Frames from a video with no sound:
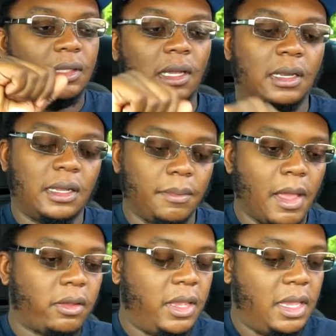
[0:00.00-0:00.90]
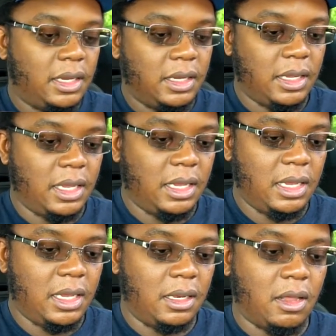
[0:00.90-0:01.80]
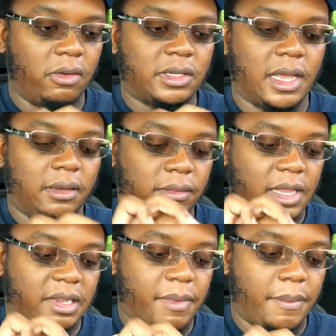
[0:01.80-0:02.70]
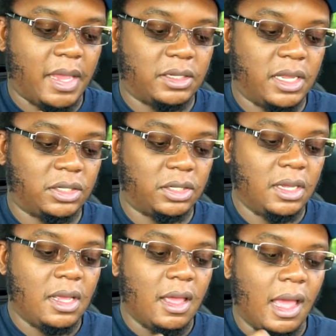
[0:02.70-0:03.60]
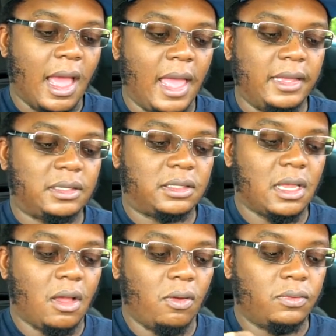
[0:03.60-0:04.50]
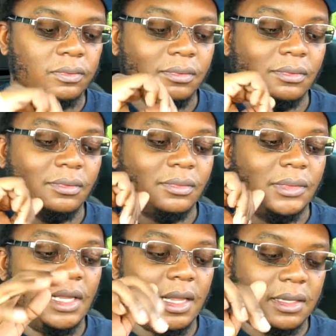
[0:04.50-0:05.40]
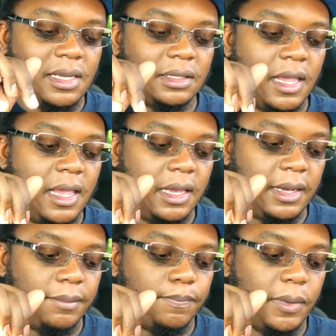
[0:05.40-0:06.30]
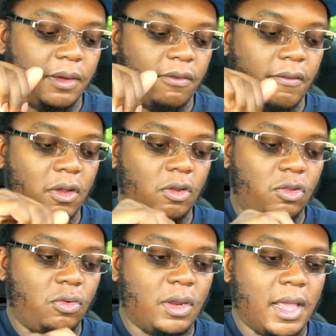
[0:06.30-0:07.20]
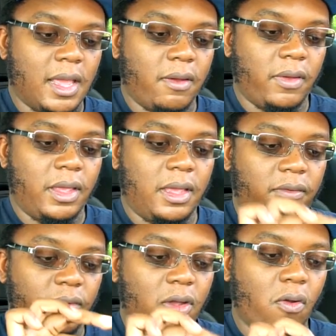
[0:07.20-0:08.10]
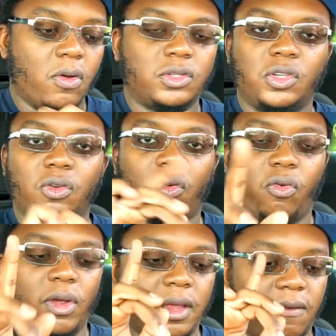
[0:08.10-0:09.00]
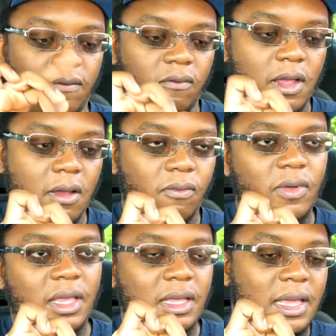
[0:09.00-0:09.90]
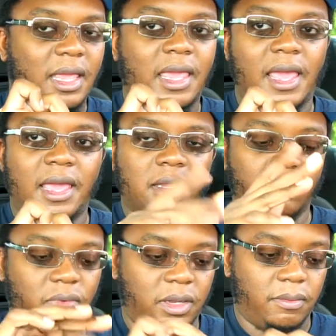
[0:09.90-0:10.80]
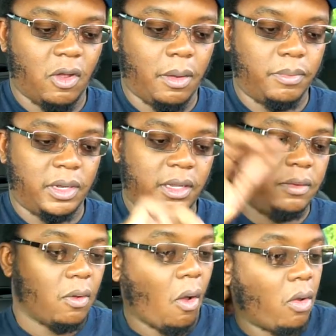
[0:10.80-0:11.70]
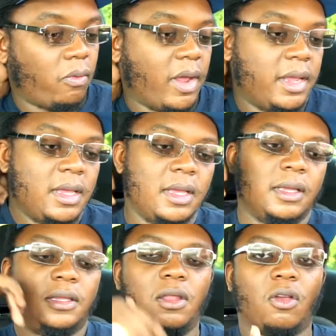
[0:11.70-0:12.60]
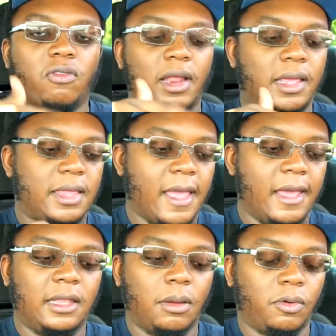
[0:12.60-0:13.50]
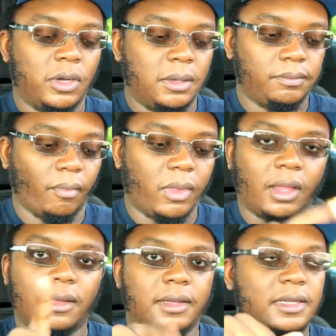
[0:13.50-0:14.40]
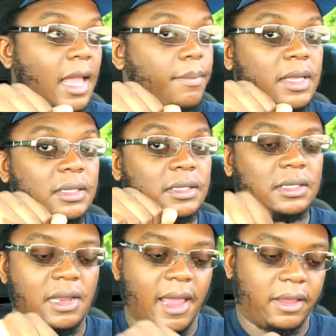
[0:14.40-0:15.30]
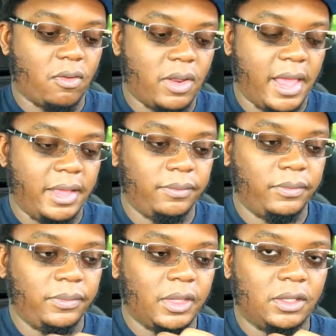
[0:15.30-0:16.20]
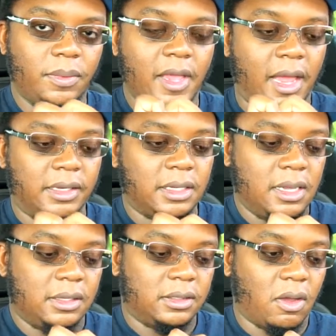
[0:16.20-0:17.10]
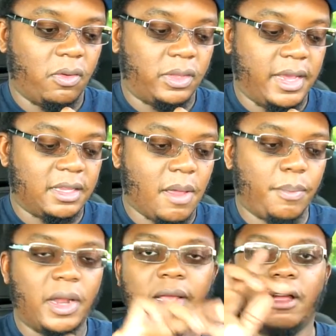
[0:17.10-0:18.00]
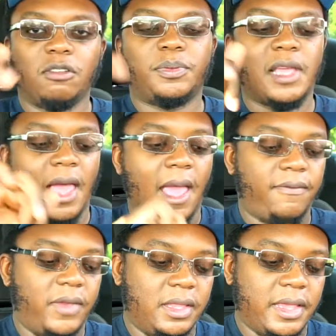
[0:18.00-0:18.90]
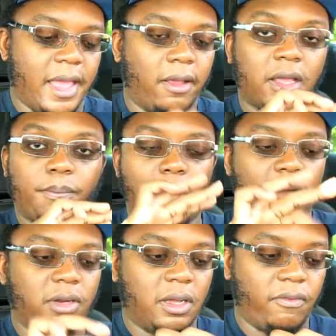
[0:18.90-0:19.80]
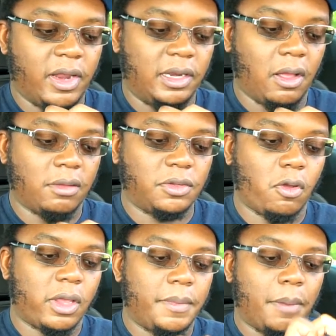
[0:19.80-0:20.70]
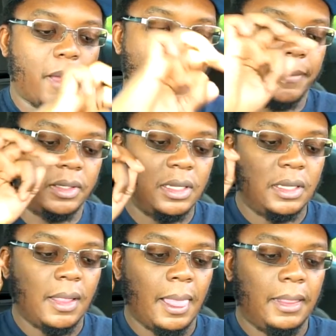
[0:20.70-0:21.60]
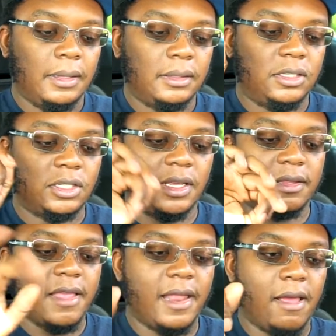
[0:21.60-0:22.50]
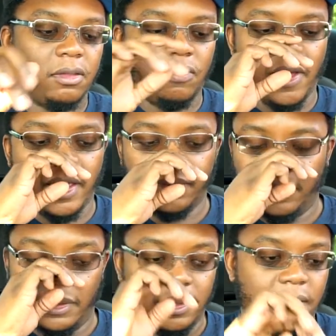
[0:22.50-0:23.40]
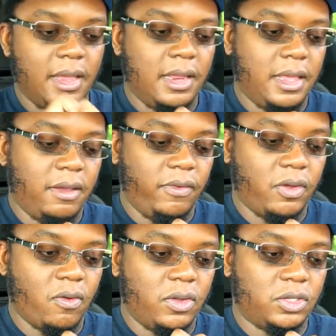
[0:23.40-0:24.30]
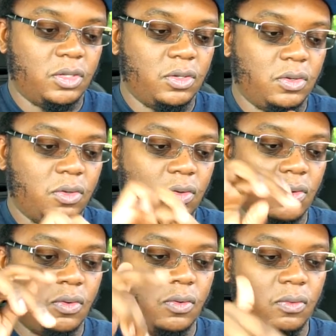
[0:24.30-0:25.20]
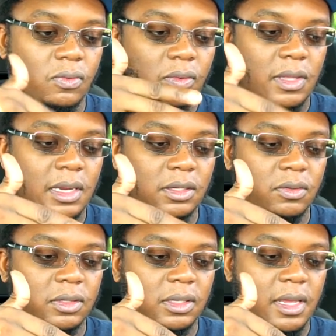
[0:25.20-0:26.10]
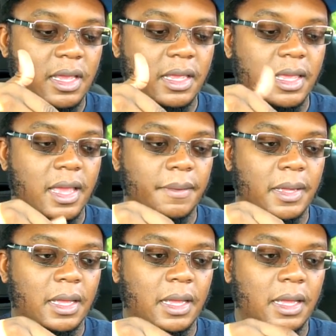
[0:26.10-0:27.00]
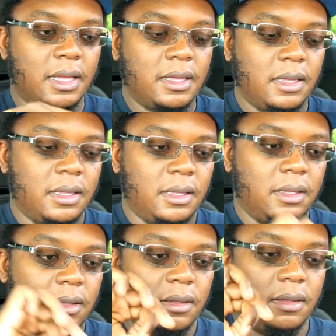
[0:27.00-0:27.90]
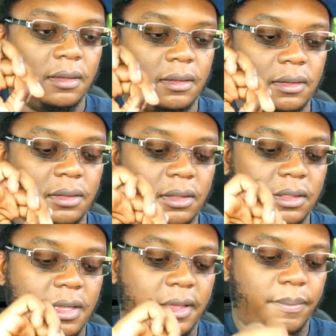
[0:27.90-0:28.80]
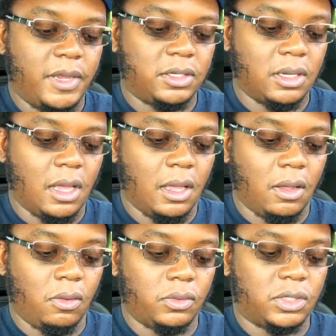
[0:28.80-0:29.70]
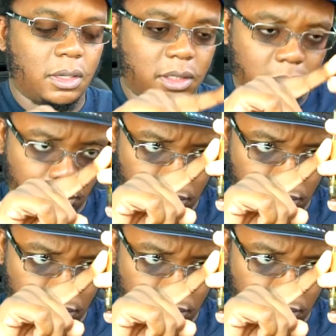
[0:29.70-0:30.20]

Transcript: Another Makuhita? And no, it's not. That's my imagination. Alright, so nothing's here, but what we're going to do now is we are going to quick, well, we can engage with our buddy all the way, you know, try to get that level up because I've been slacking on that, to be honest. So there's my buddy, 100% IV Dialga, powered up, ready to go. I'm just going to give it a popping. Just get that out the way. And then we're going to let us do his thing. Yep, uh huh. Take a picture. Uh oh, something.